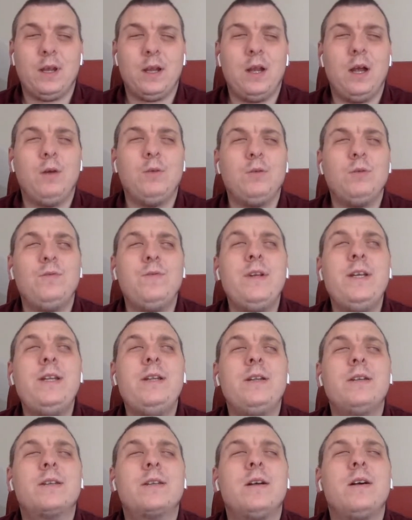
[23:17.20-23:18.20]
I was
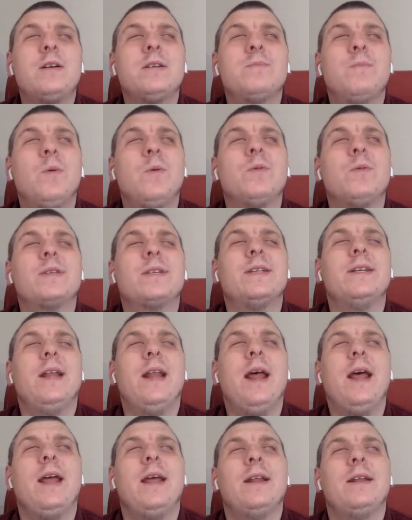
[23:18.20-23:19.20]
reading Sky Sports
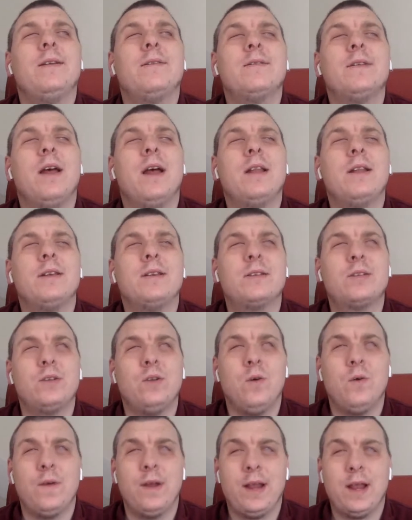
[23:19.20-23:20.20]
today, and a
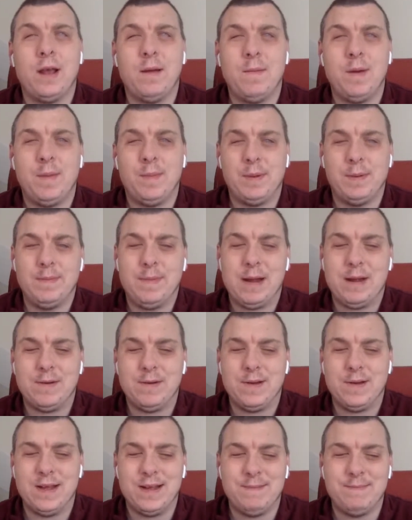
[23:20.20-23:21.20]
story come up
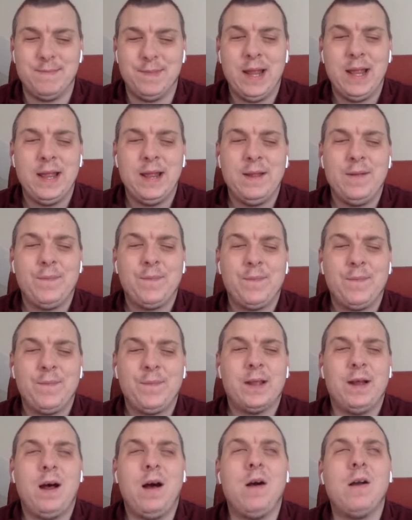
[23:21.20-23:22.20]
about
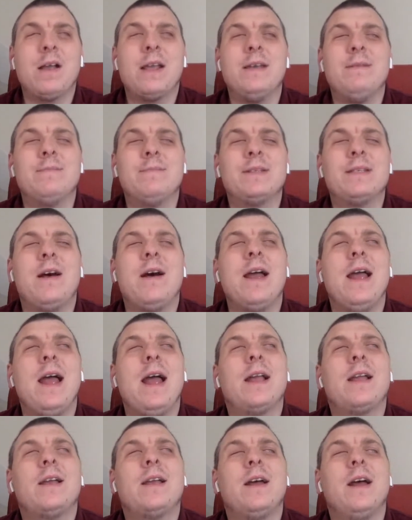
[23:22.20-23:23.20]
Hakim
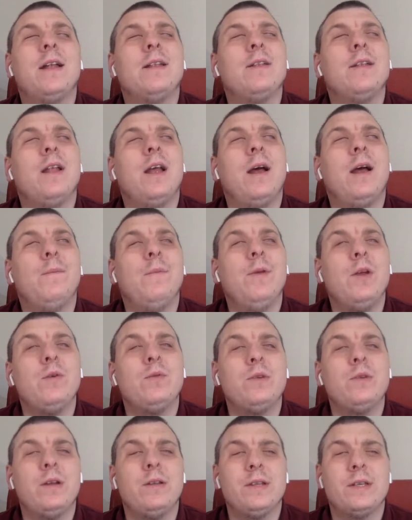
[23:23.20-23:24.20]
Ziyech, and we
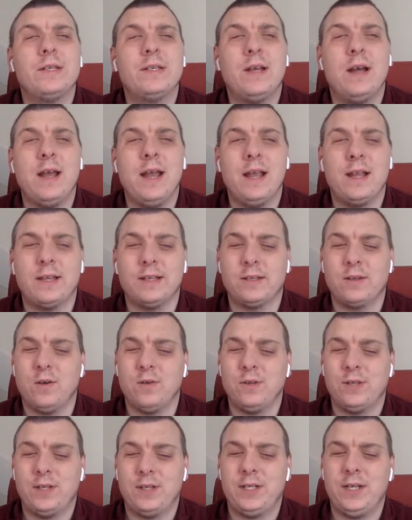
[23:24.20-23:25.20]
all know that Ziyech has
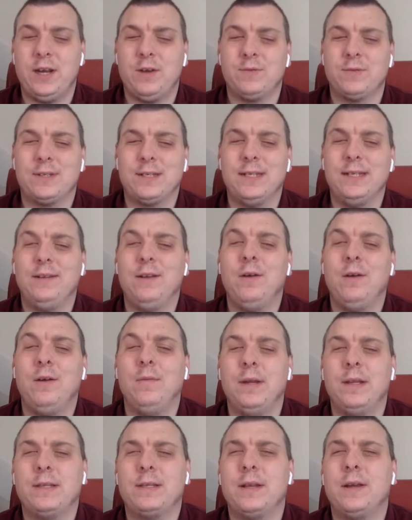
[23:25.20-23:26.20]
gone to Chelsea, don't
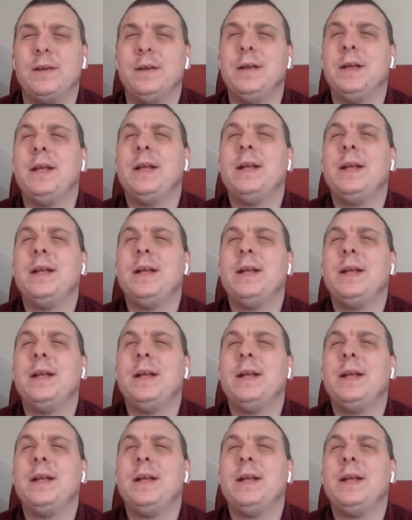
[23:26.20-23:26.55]
we? So,